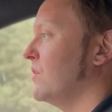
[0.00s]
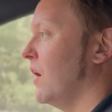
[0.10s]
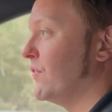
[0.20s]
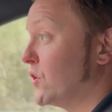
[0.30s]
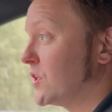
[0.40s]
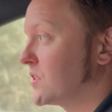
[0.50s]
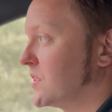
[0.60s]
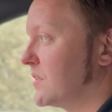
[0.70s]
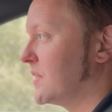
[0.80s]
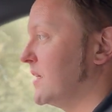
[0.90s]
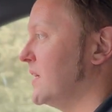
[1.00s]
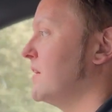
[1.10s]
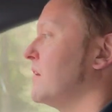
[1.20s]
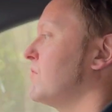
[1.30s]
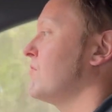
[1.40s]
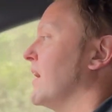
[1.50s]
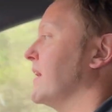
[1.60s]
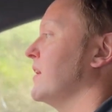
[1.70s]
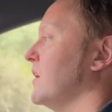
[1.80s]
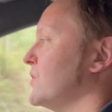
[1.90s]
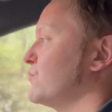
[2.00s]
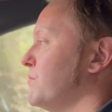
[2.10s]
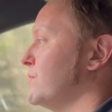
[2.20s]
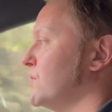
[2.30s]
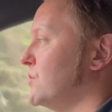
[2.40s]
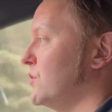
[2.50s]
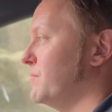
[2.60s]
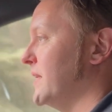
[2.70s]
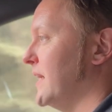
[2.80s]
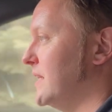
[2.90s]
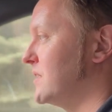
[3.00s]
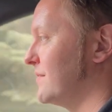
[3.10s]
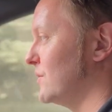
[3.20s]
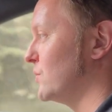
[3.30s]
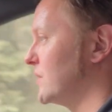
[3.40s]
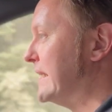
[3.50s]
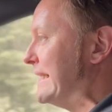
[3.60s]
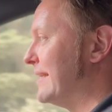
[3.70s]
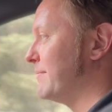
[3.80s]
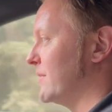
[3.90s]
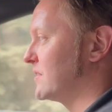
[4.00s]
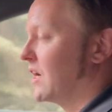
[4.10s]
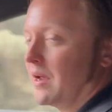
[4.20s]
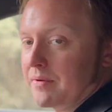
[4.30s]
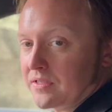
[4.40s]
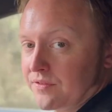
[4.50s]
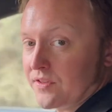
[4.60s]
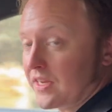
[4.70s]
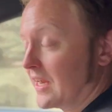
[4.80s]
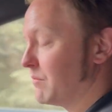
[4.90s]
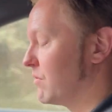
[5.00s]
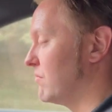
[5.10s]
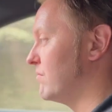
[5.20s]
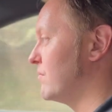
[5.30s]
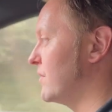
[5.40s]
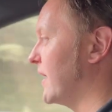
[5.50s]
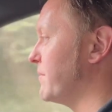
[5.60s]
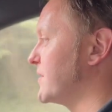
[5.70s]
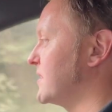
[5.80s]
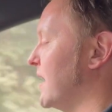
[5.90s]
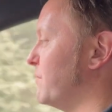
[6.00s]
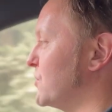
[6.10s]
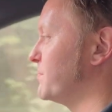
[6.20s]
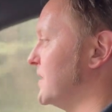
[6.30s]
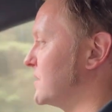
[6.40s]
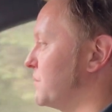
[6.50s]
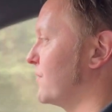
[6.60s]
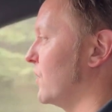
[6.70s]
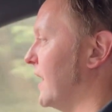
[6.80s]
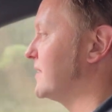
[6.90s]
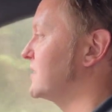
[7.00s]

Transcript: of the dust, the rally cars were moved to two minute intervals, but the timings of the day were kept the same, which means that we've got less